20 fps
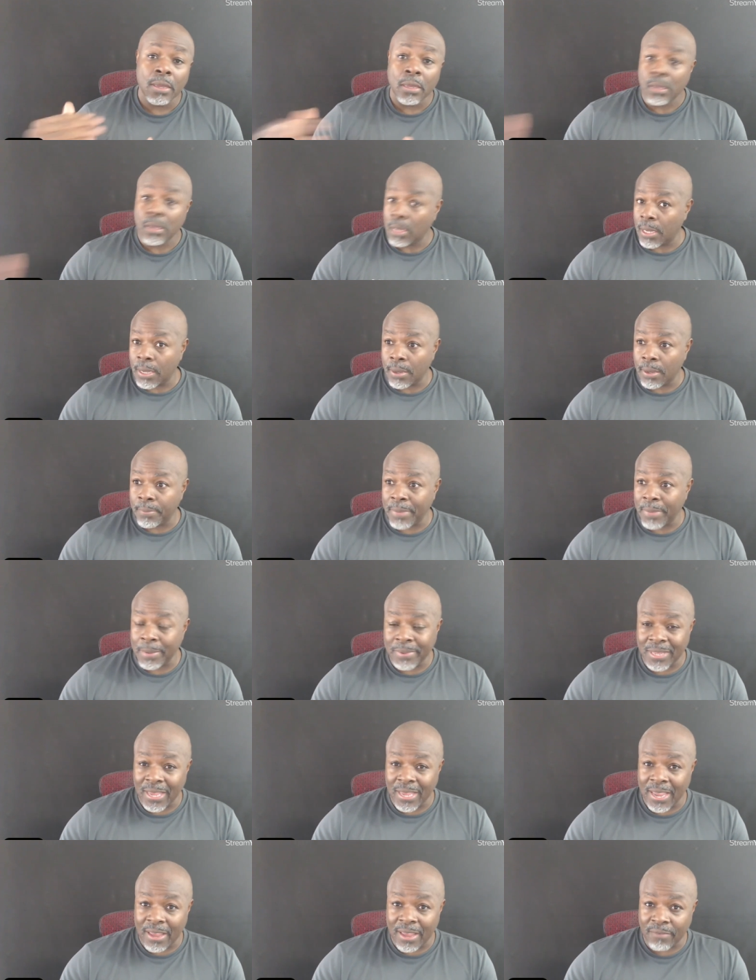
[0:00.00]
uh, maybe
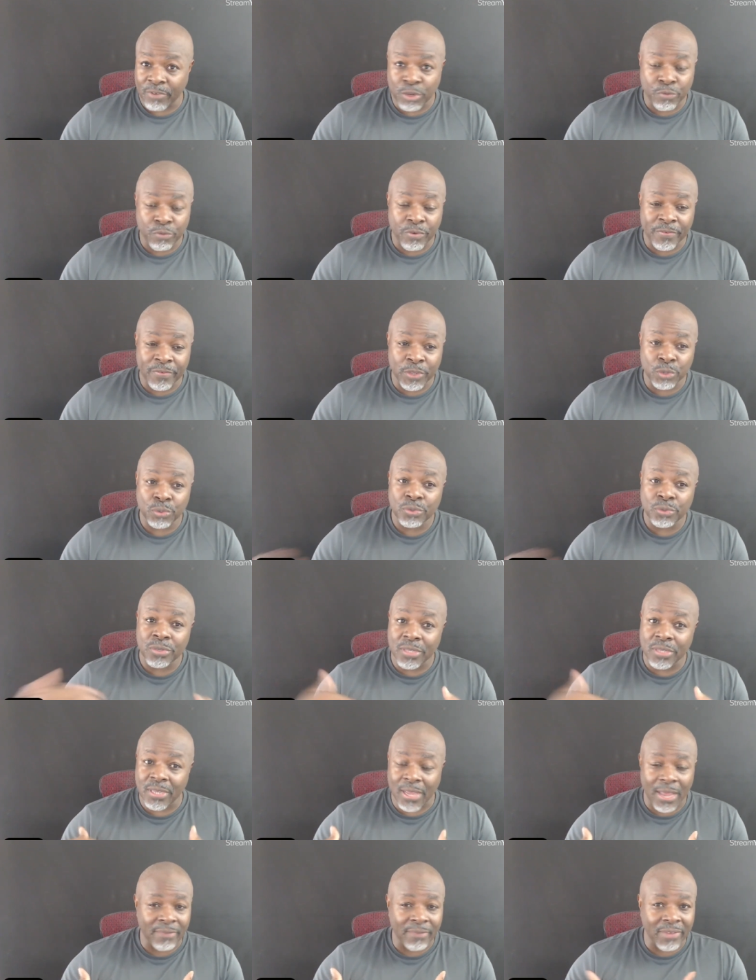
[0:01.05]
they have good
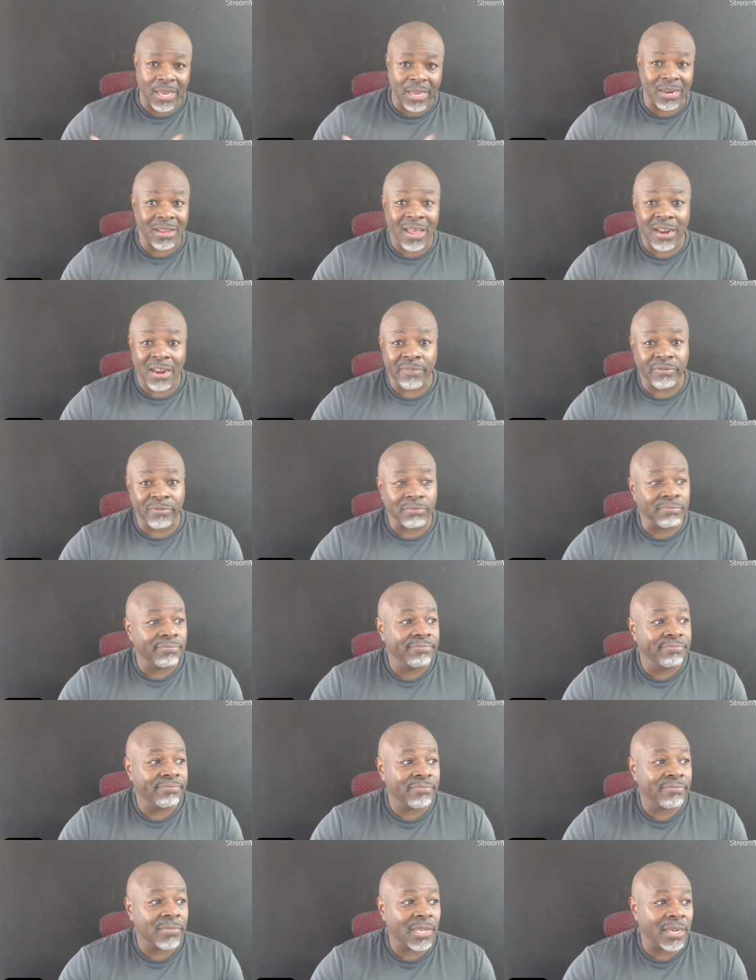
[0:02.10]
reviews. I've got a lot of them.
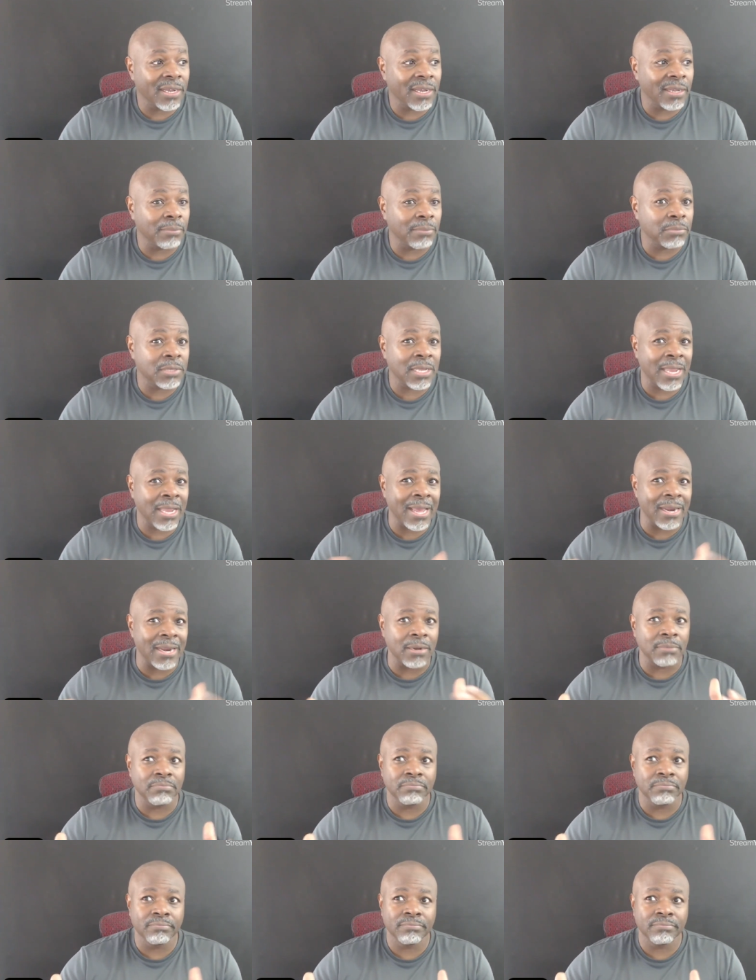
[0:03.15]
Um, the kind
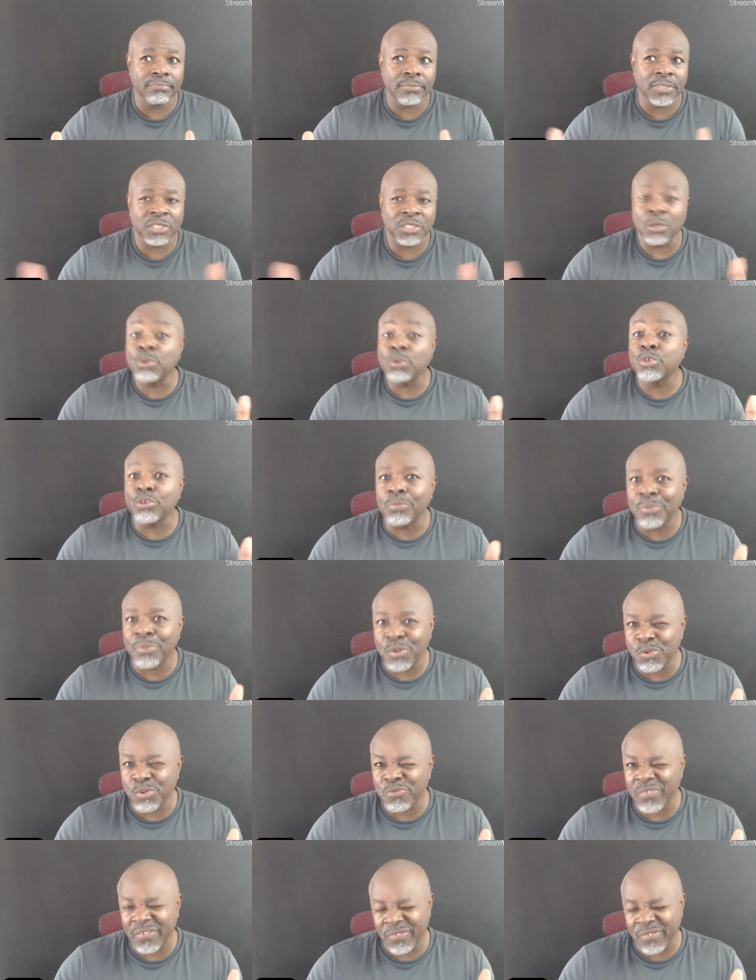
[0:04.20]
of social
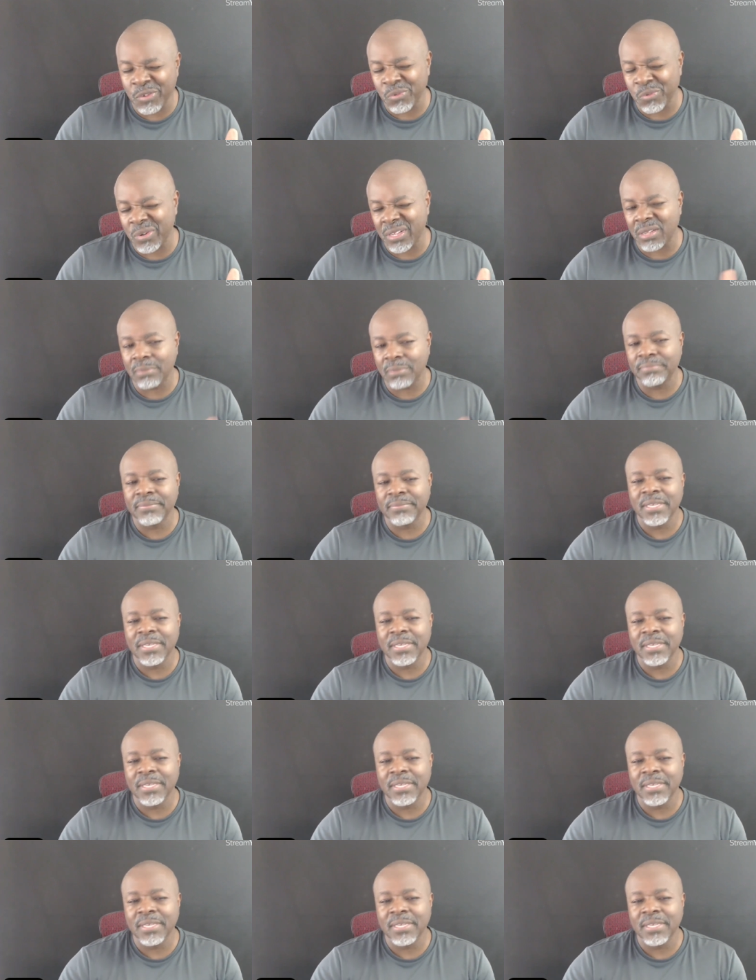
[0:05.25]
proof, if you will.